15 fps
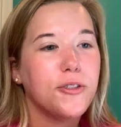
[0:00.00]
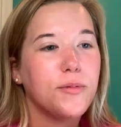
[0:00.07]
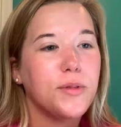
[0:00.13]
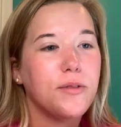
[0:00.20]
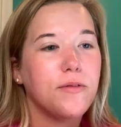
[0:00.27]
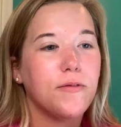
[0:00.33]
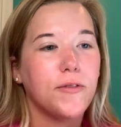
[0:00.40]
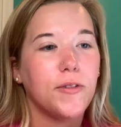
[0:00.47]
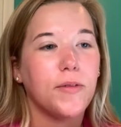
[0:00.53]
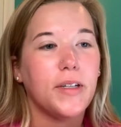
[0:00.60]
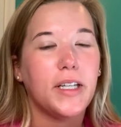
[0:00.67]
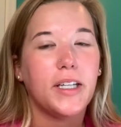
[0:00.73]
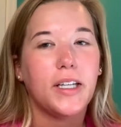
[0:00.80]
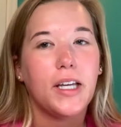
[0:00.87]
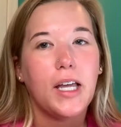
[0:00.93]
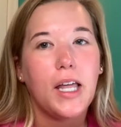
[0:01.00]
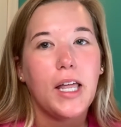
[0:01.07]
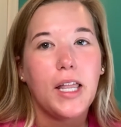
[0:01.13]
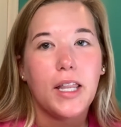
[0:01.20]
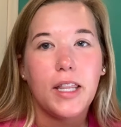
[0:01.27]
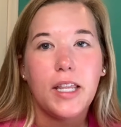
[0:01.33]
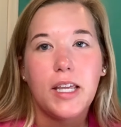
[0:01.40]
be reviewing
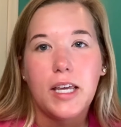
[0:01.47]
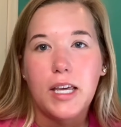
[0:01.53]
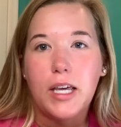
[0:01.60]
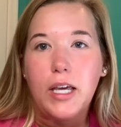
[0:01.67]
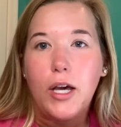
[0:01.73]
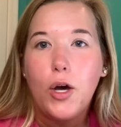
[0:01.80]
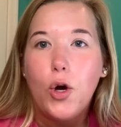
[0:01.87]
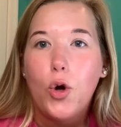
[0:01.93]
the